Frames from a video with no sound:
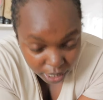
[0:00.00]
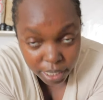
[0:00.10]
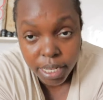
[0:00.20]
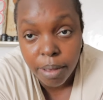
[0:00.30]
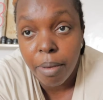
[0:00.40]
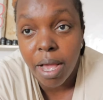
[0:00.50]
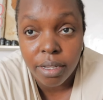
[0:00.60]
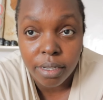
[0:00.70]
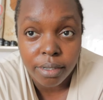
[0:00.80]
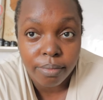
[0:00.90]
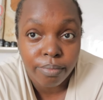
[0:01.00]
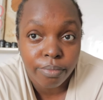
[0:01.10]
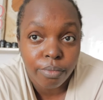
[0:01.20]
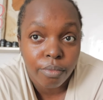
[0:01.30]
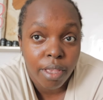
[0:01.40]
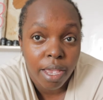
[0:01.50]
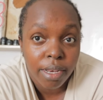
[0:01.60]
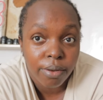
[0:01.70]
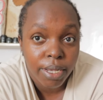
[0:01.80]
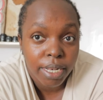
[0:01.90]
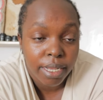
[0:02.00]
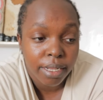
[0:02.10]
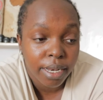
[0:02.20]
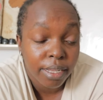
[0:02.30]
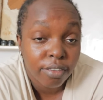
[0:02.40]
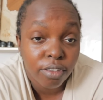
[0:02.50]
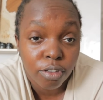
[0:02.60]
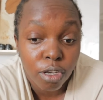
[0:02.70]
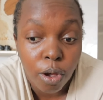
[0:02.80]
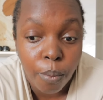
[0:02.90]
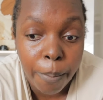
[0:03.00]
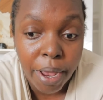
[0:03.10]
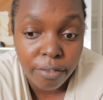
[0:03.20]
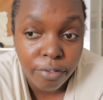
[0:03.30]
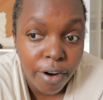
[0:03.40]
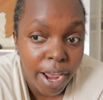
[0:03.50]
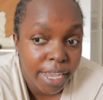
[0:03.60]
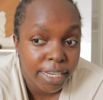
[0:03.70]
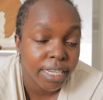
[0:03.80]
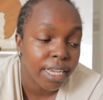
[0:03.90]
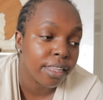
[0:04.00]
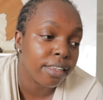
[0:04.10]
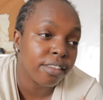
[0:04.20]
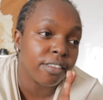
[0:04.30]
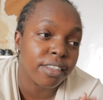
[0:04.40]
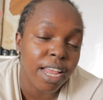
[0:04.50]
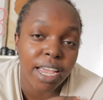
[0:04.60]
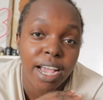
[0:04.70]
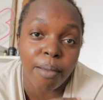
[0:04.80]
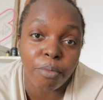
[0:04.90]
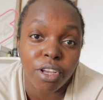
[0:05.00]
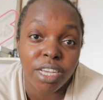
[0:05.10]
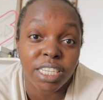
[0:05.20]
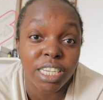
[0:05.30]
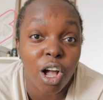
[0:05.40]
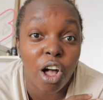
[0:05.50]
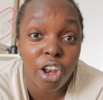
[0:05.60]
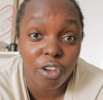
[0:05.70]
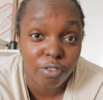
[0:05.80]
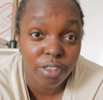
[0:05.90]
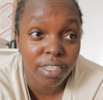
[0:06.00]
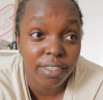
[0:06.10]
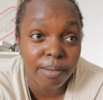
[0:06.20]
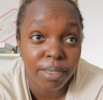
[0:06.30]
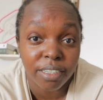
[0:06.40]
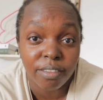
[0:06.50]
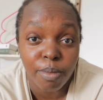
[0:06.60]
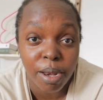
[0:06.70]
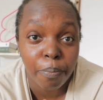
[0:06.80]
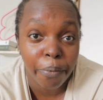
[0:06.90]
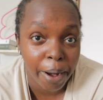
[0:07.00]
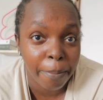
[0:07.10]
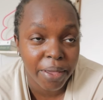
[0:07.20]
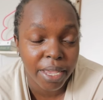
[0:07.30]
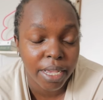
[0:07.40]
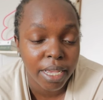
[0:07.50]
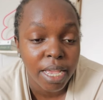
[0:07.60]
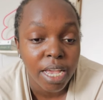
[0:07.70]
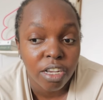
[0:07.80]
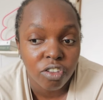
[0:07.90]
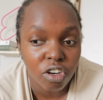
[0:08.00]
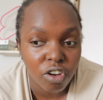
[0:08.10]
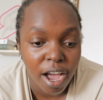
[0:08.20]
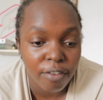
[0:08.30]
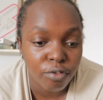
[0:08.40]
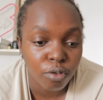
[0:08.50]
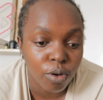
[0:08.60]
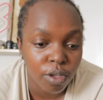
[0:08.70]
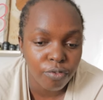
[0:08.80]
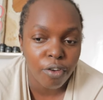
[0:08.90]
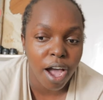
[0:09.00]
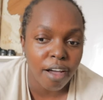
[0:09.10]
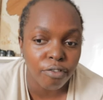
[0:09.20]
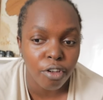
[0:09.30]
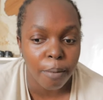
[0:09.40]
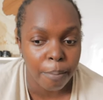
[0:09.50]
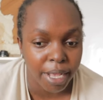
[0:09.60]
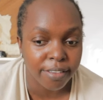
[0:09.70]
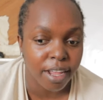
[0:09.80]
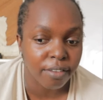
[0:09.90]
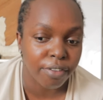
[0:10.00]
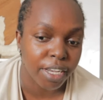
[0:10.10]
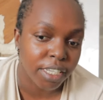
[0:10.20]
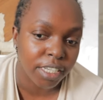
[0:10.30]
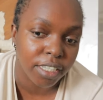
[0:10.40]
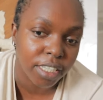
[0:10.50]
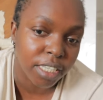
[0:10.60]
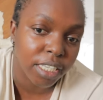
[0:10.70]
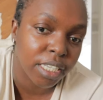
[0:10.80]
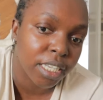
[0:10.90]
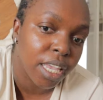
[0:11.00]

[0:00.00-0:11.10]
in the back. Anyway, let's uh, pan fry it. This is like I'm not eating all of this. I'm just meal prepping, so don't have to. If you have your meats and veggies